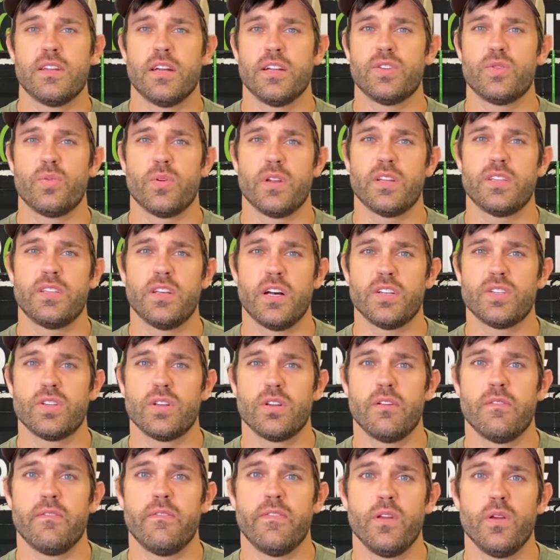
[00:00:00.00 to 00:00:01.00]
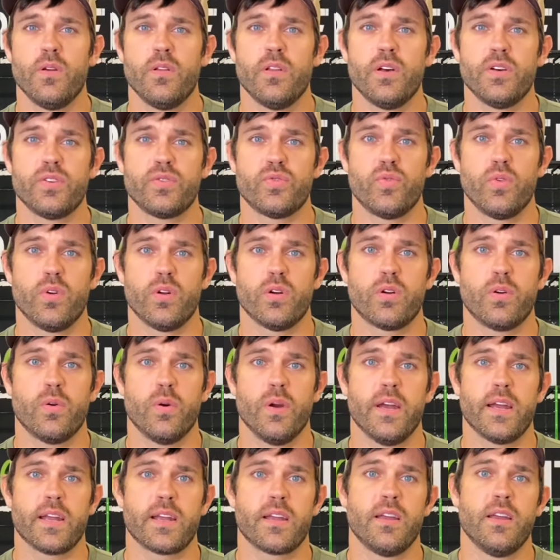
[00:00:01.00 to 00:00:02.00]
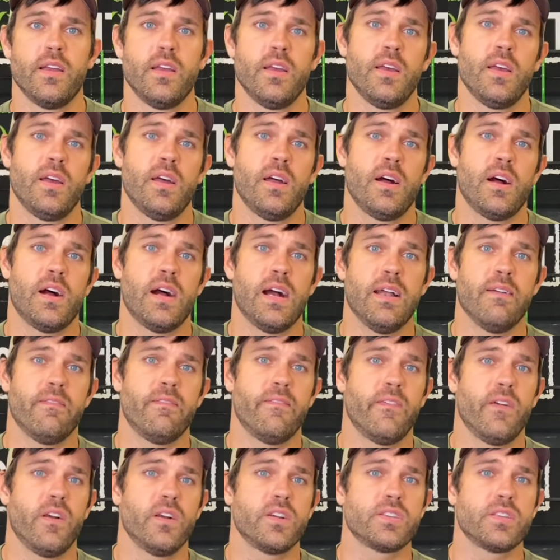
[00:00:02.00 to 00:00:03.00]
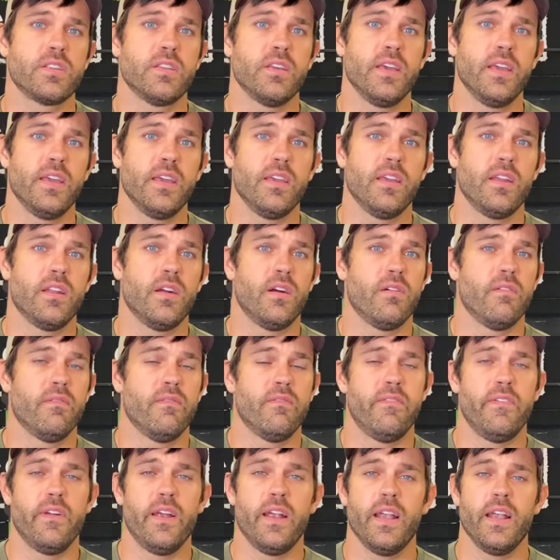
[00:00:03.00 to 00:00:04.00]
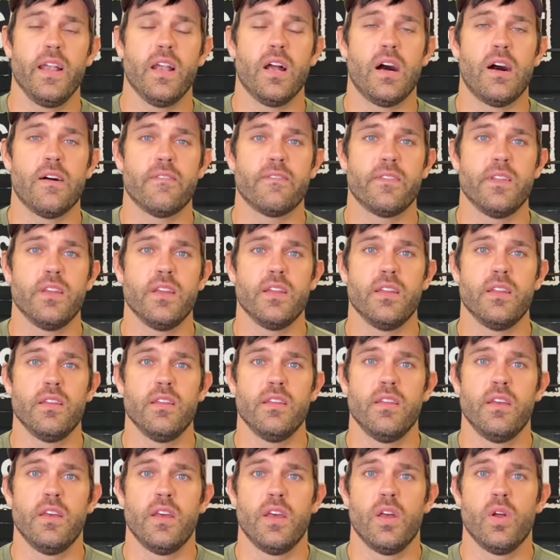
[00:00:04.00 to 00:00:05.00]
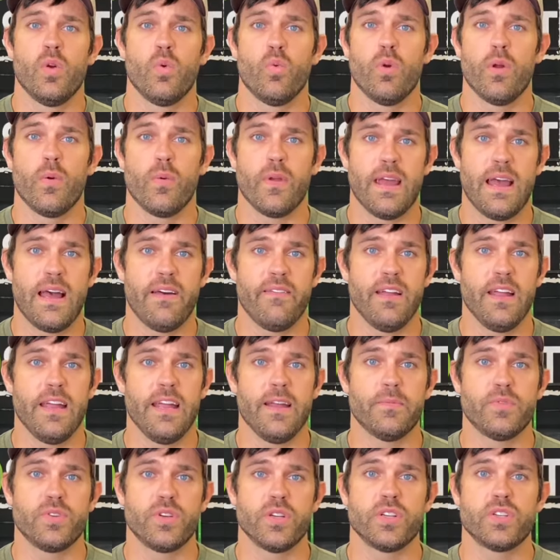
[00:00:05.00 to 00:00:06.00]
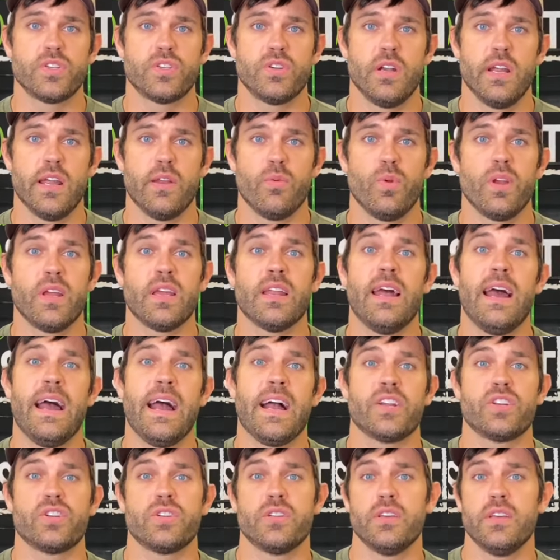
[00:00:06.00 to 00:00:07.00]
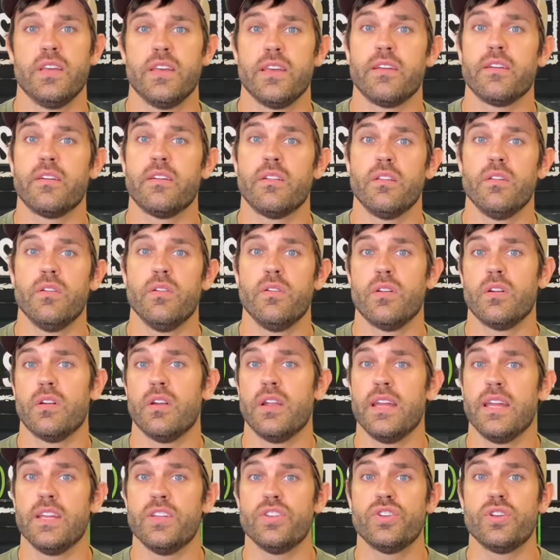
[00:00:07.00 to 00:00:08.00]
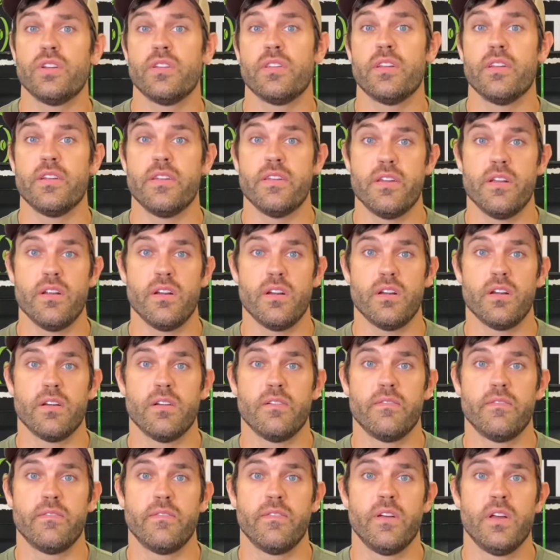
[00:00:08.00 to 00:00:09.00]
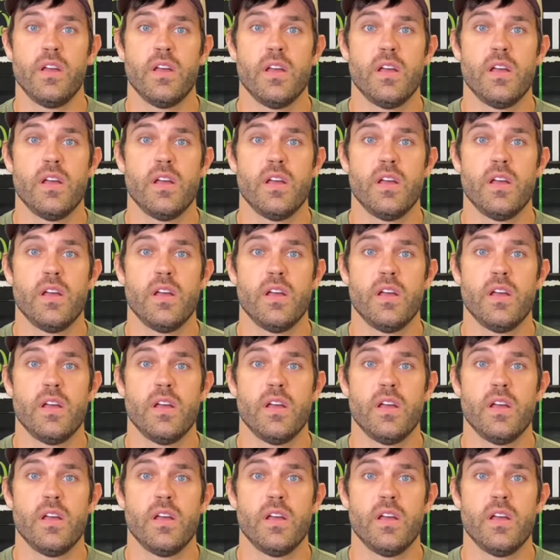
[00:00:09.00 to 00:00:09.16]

I just wanna touch on a few of those real quick. All right, firstly, you know, very often, when we have a hamstring strain, we can actually include or injure the nerve,